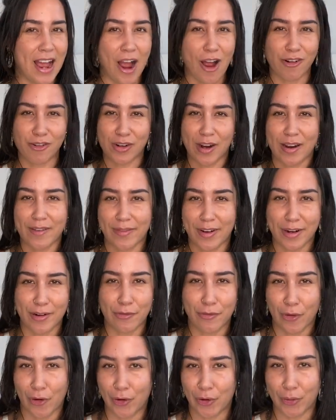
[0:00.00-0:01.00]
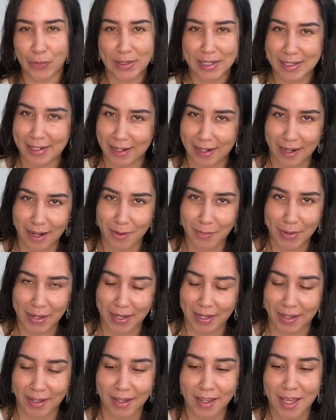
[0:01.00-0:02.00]
I'll try and find a photo and stick it up
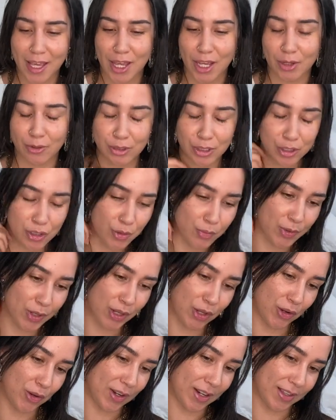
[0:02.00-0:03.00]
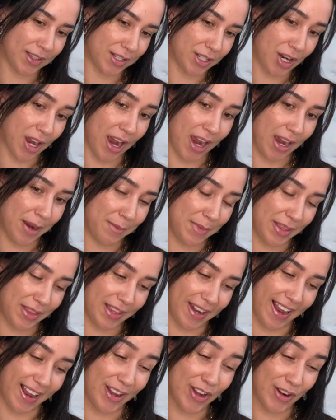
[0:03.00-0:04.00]
here. It was super cute at the time, and then
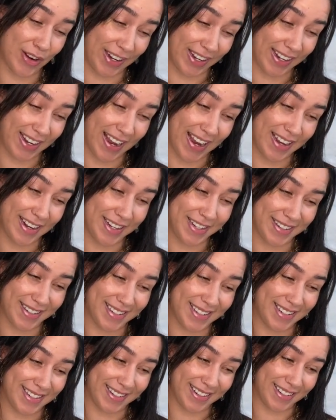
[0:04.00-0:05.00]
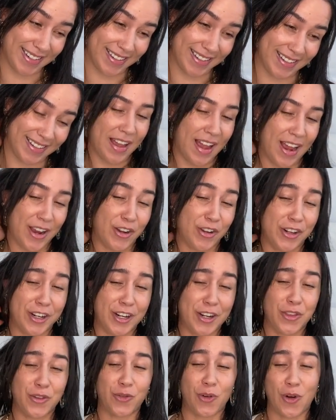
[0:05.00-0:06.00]
I got it and it just didn't, I got it
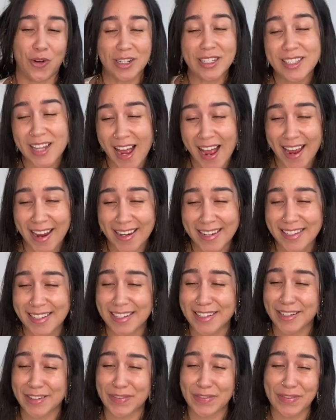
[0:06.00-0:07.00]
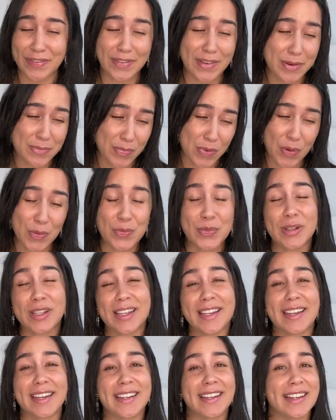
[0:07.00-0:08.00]
in the wrong size. It didn't fit
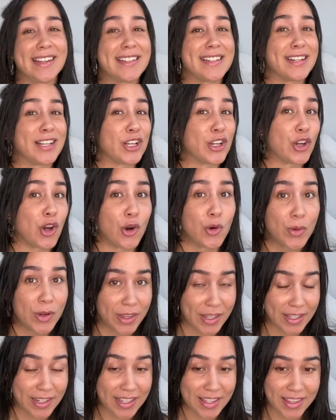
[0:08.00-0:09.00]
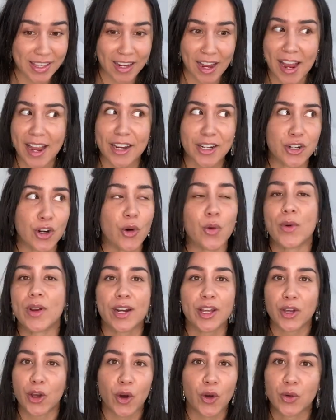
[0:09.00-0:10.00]
properly. It didn't go with anything. I had nowhere to
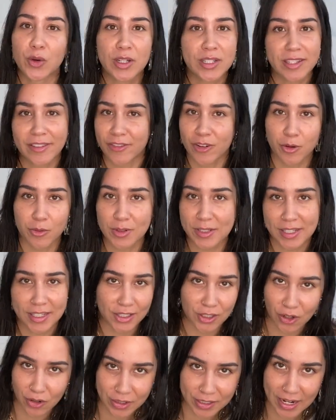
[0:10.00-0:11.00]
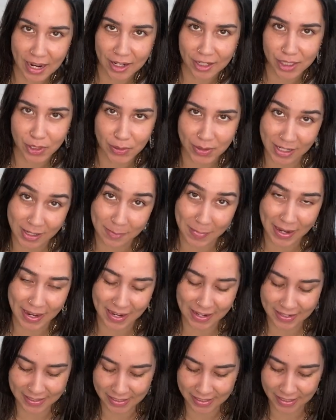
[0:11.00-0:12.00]
go because everyone was in lockdown, so it didn't make
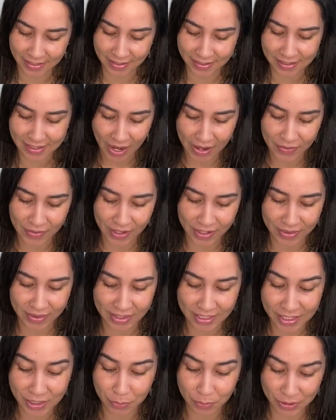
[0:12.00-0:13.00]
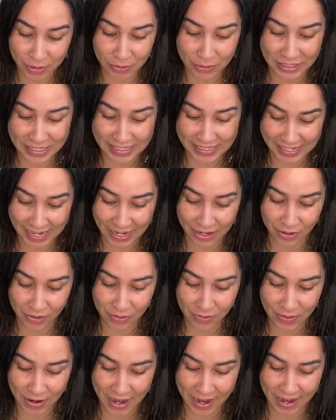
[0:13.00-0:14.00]
any sense. And then this was on
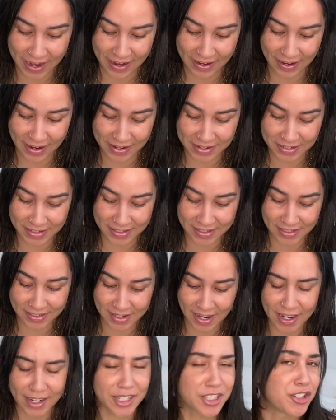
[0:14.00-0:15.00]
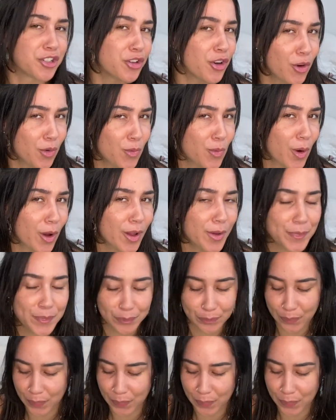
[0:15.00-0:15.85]
sale and I just decided, you know what?